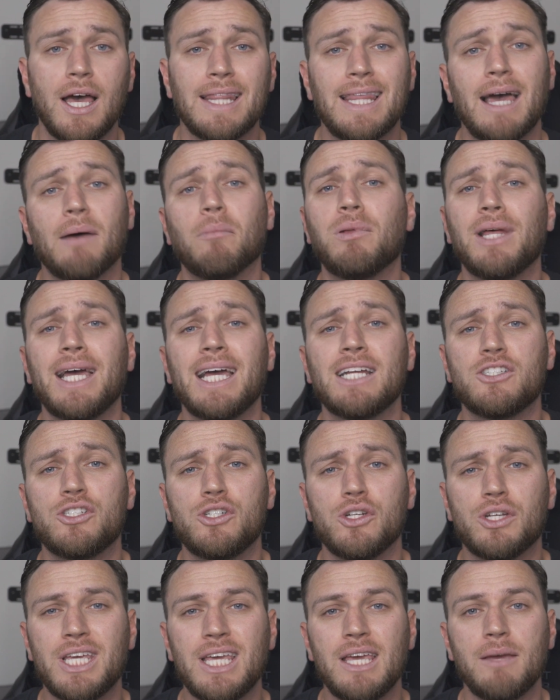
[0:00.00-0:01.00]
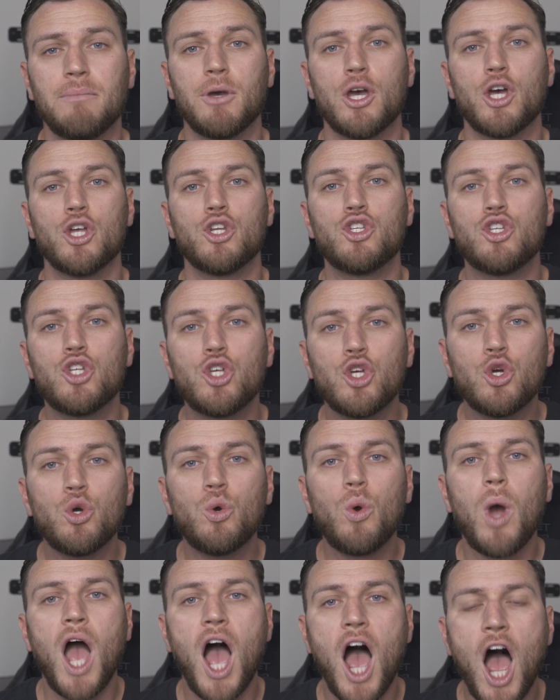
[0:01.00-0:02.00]
that plans to keep
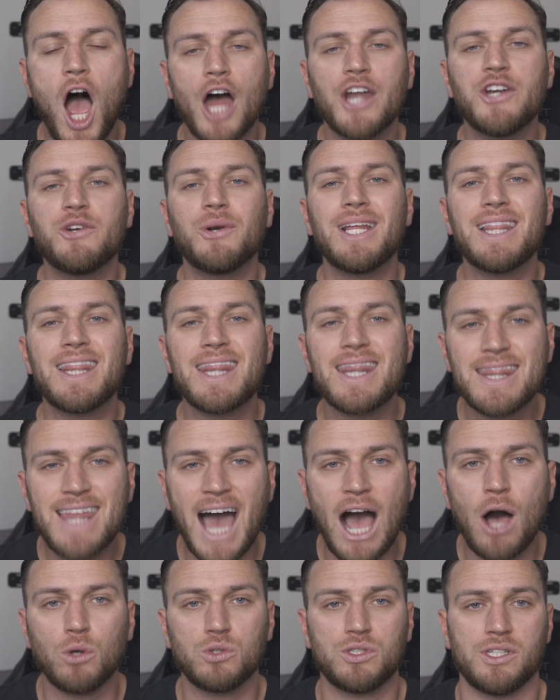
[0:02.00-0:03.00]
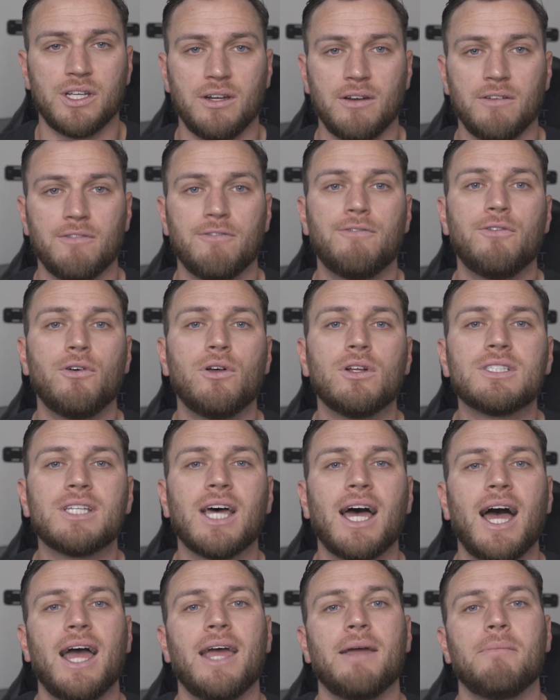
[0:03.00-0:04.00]
200,000
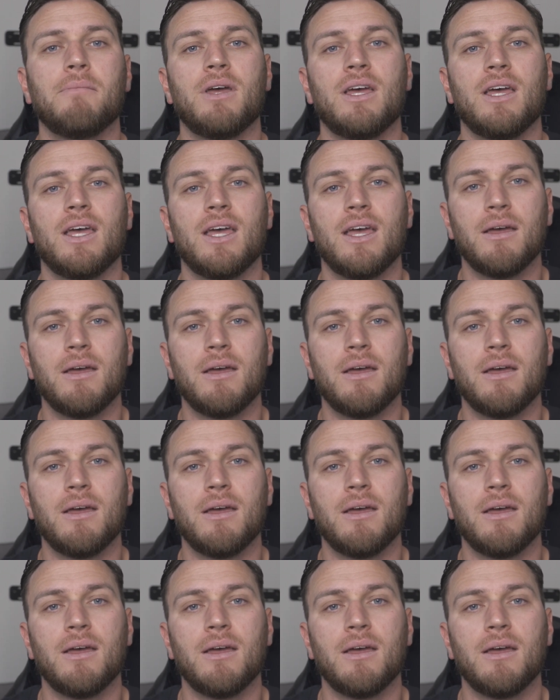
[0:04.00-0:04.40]
full-time